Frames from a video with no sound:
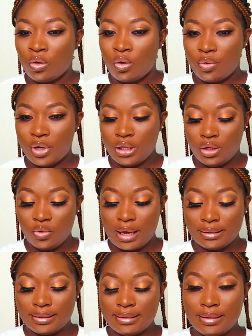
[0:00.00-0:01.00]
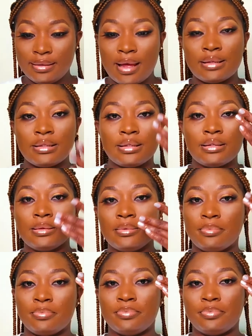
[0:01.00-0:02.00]
Already you can see that
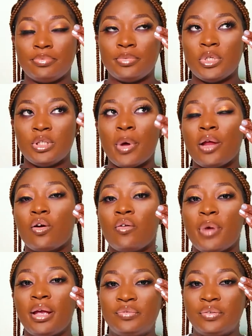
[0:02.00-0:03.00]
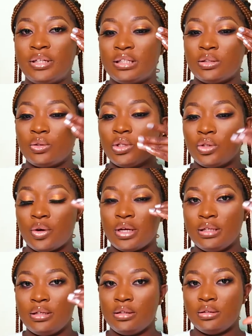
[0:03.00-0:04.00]
this part of my face is
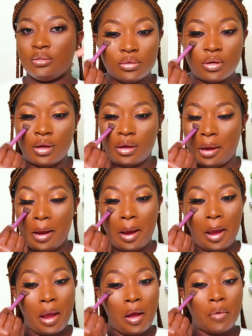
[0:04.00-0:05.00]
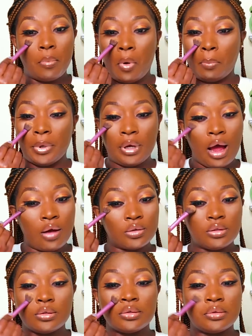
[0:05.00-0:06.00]
already popping
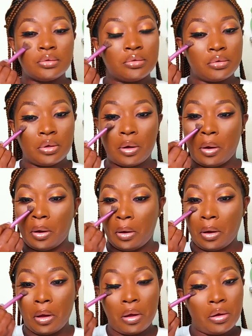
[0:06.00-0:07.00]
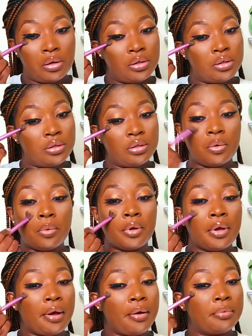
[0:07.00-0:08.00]
out. So
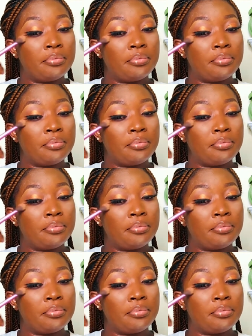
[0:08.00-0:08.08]
yeah,